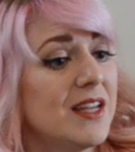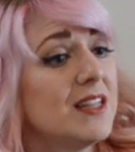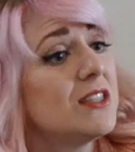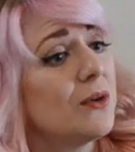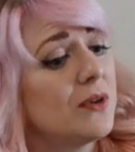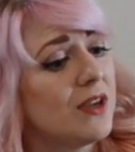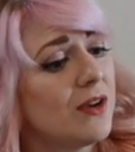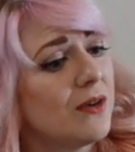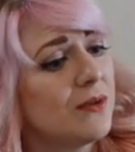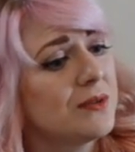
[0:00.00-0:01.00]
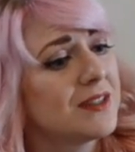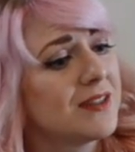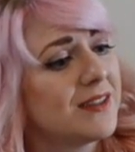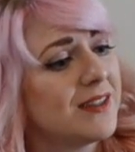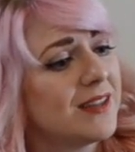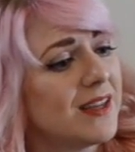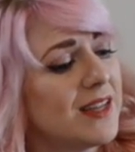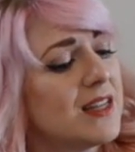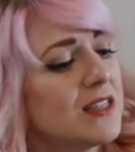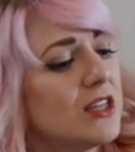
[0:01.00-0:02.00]
It's so cute.
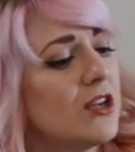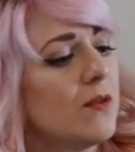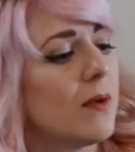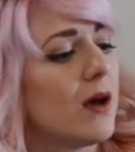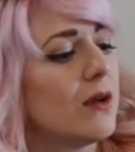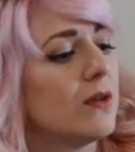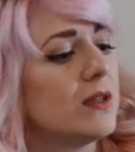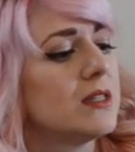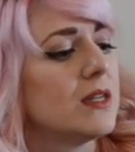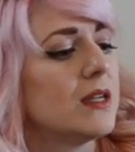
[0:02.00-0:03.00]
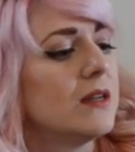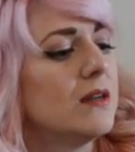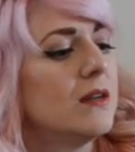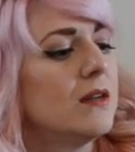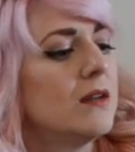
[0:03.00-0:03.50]
It is a cute bottle, isn't it?